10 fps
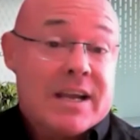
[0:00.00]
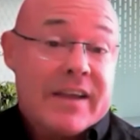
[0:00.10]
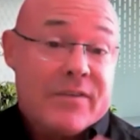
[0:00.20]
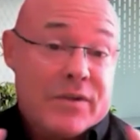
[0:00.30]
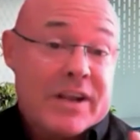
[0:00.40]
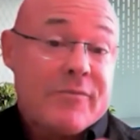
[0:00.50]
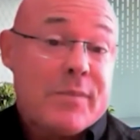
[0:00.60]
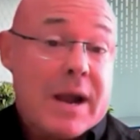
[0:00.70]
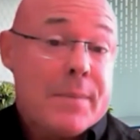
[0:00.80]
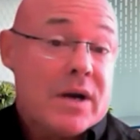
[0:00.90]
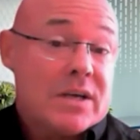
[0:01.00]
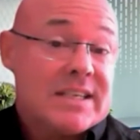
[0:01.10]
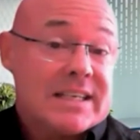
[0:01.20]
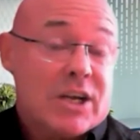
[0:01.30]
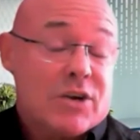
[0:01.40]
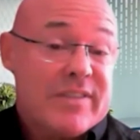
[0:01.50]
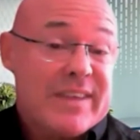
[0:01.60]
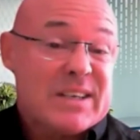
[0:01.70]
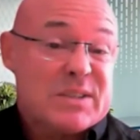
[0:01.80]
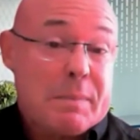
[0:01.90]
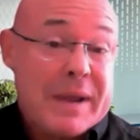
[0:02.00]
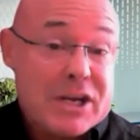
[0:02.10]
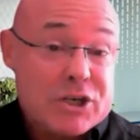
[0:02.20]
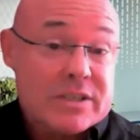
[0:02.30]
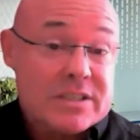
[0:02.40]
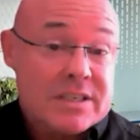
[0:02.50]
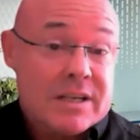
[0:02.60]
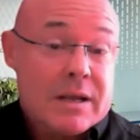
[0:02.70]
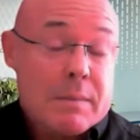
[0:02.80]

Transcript: If you think of bypass, 600,000 patients,